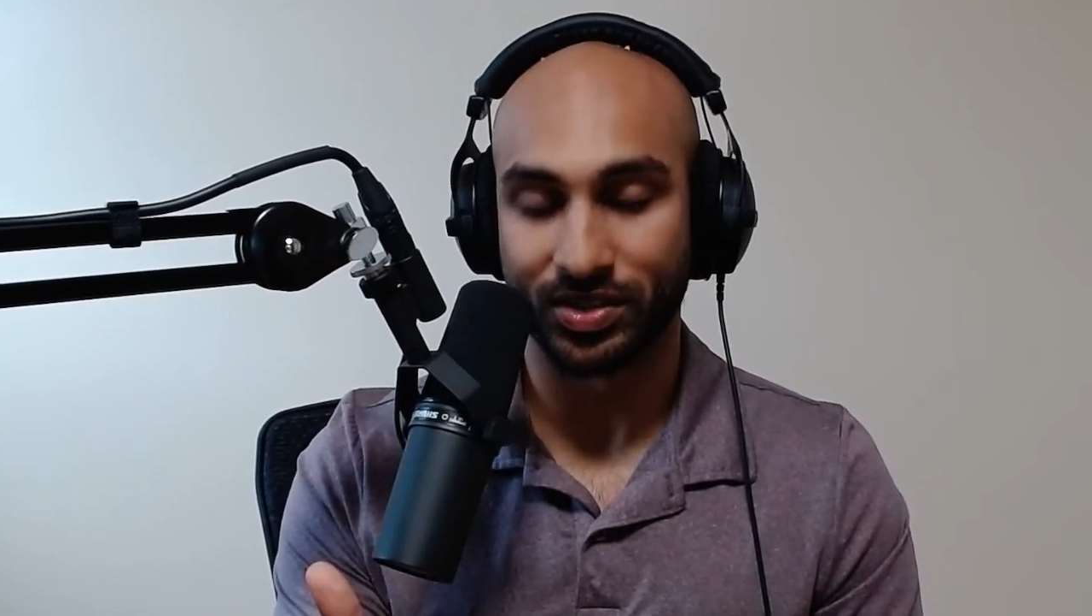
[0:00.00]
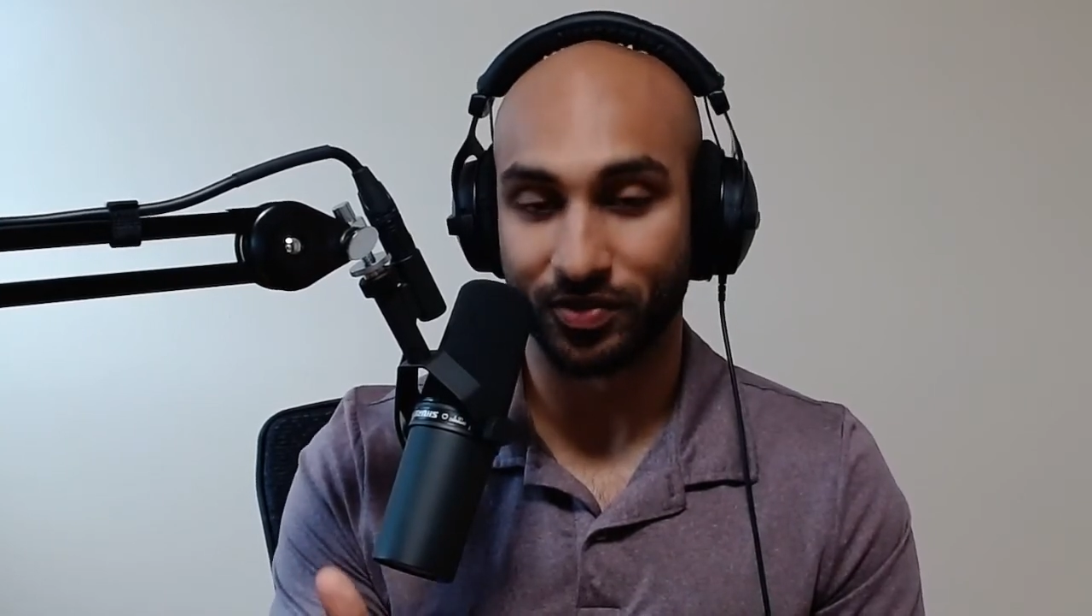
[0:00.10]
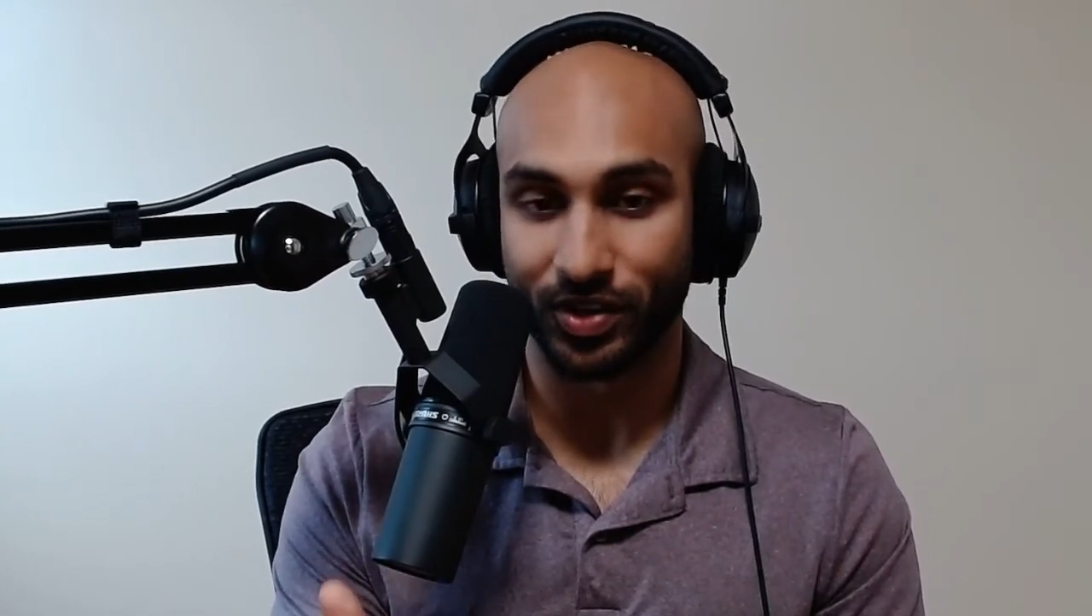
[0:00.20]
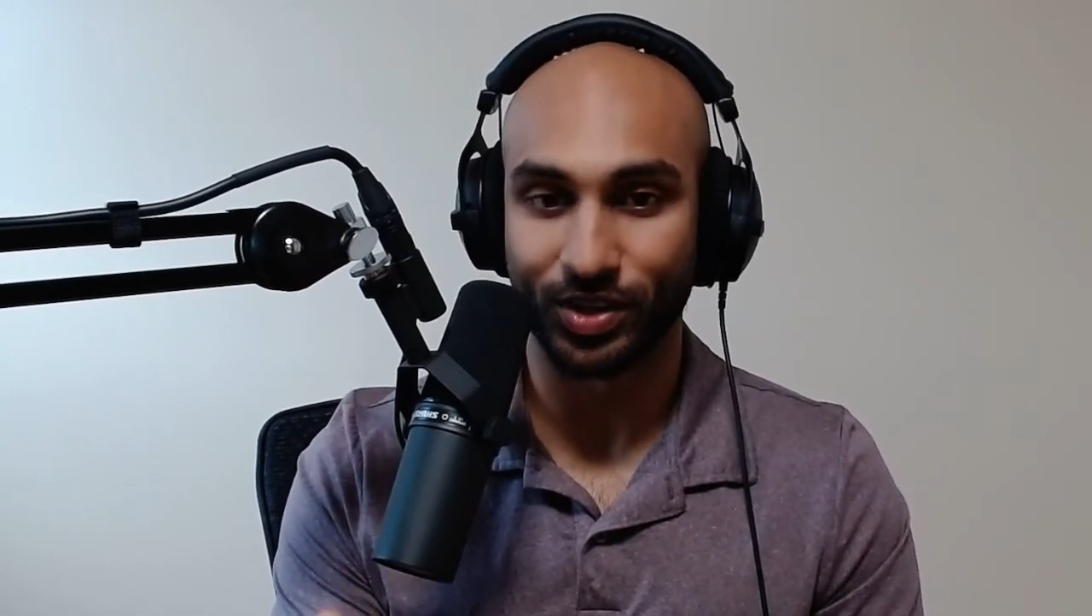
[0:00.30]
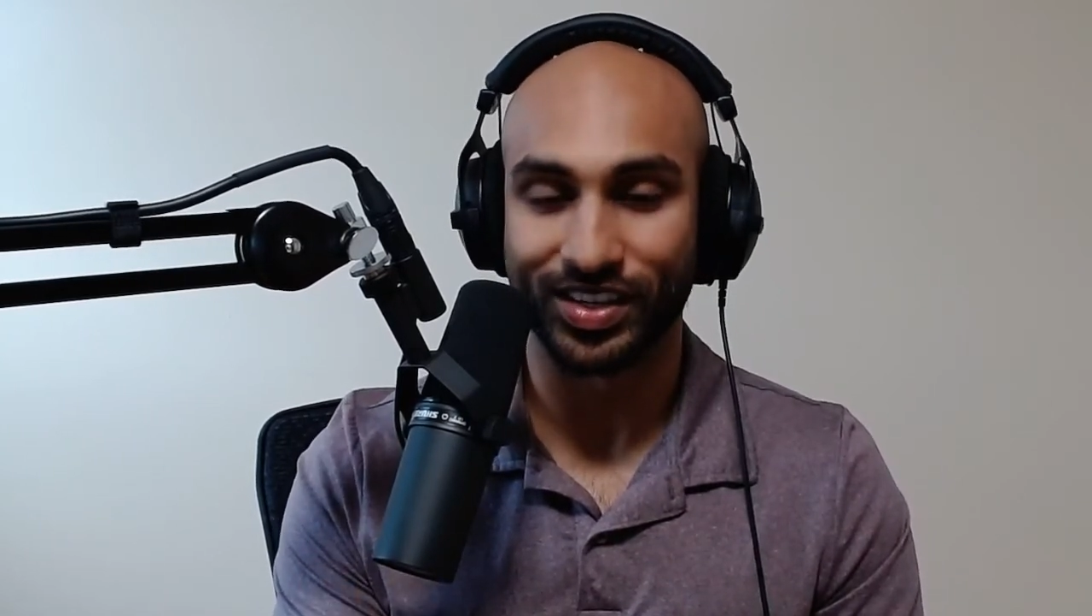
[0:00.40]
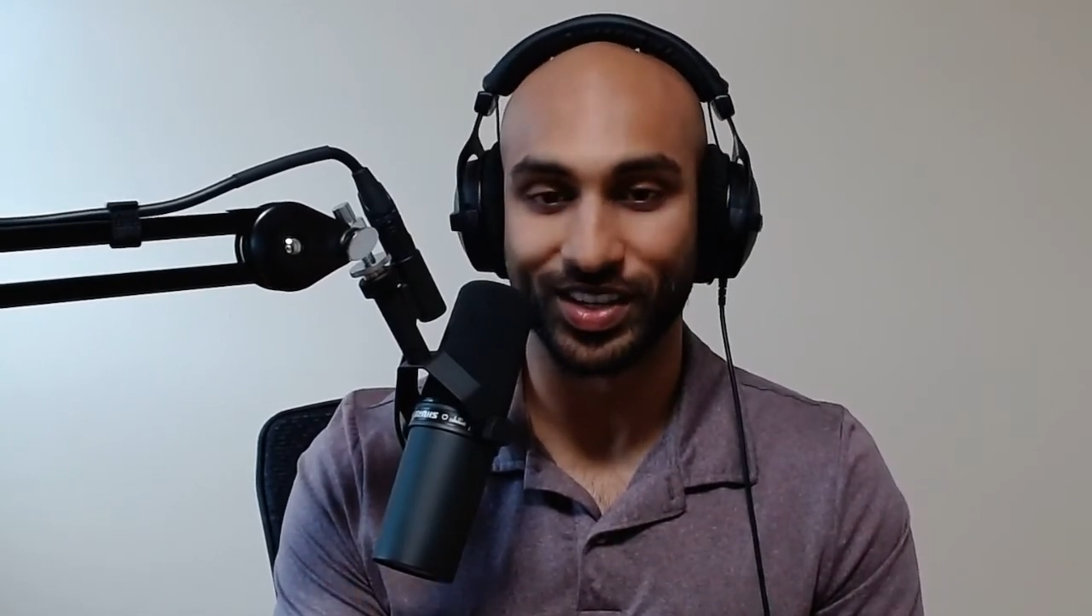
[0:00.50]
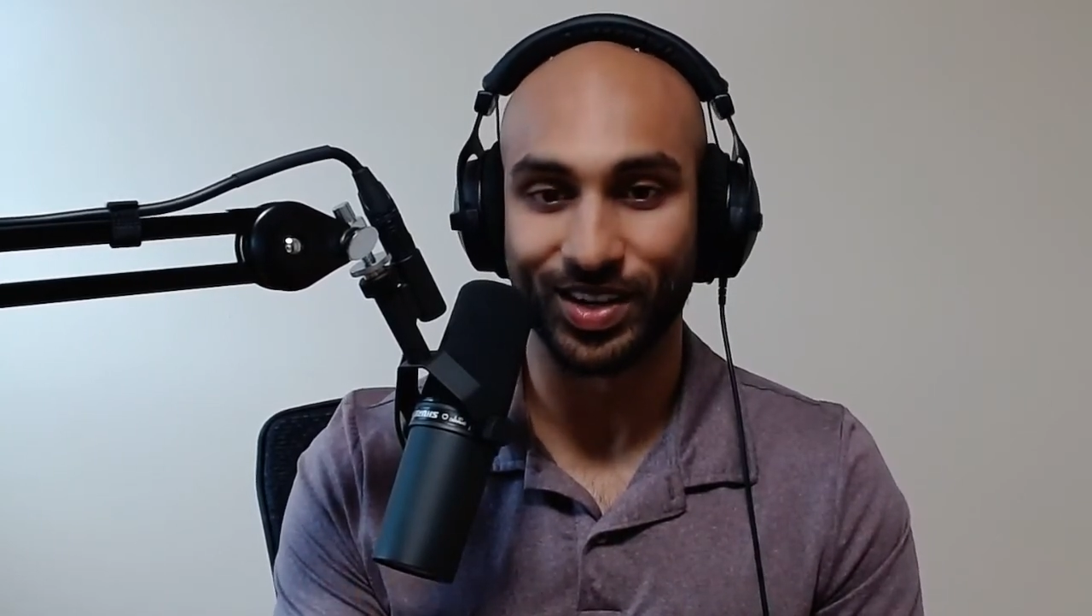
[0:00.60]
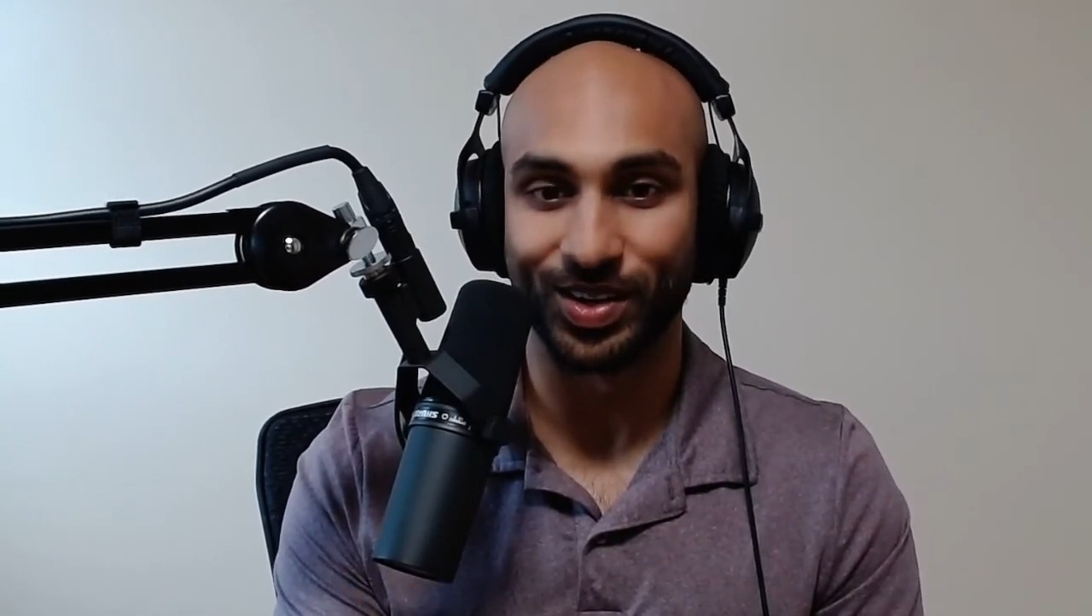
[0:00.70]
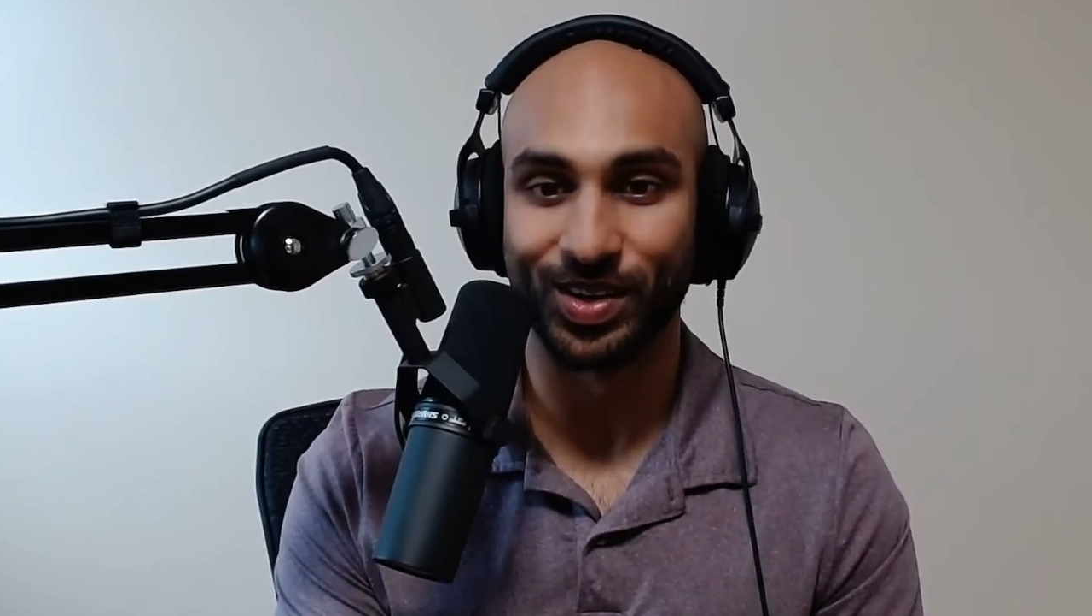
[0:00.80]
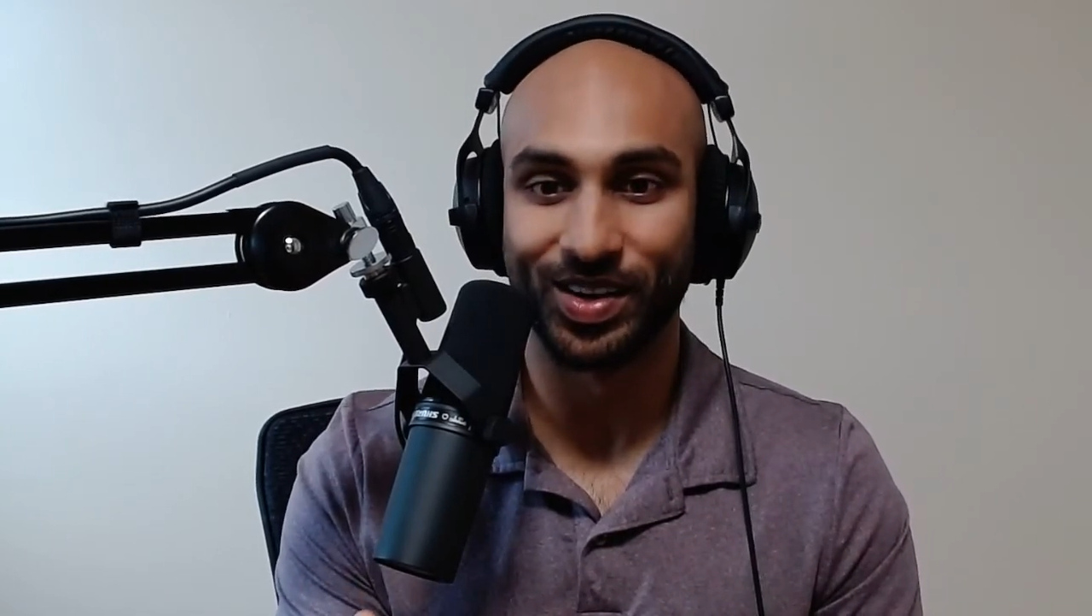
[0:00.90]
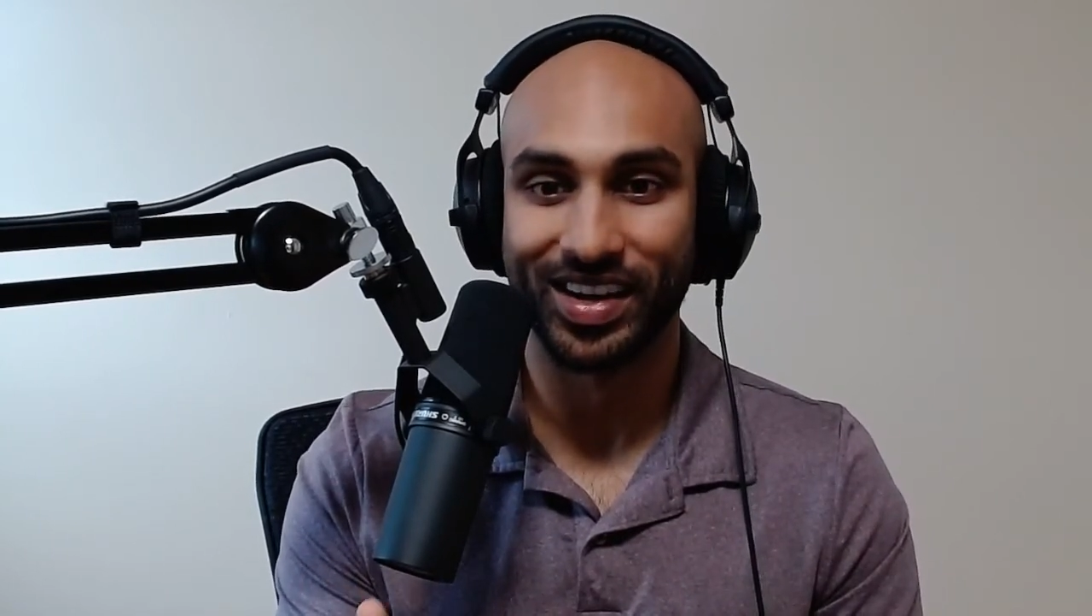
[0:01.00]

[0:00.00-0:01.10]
a few years ago.